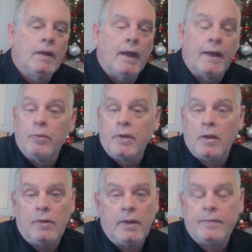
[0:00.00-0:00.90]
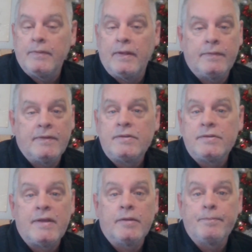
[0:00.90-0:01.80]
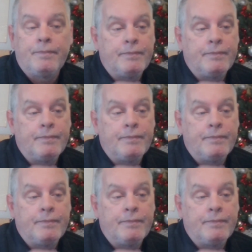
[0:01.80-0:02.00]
I don't know, this is not a